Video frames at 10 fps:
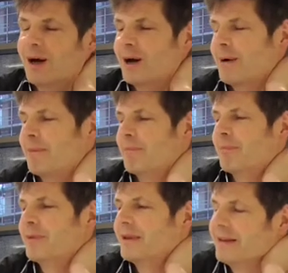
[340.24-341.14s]

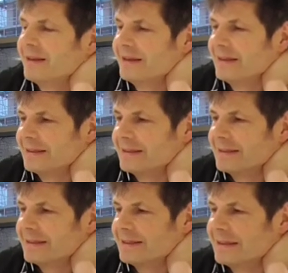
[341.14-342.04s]
Um,
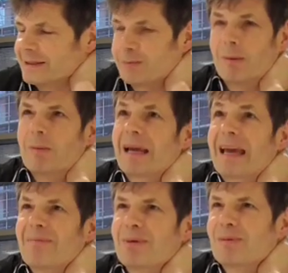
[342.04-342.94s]
uh, should probably be
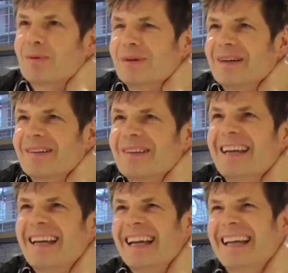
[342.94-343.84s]
count people, you
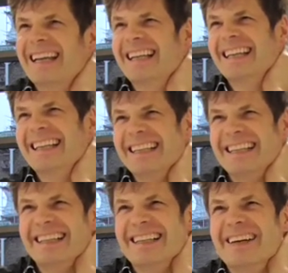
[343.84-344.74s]

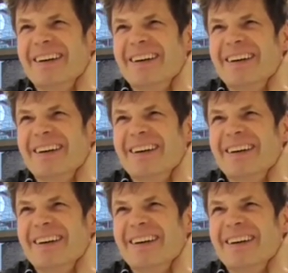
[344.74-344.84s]
know.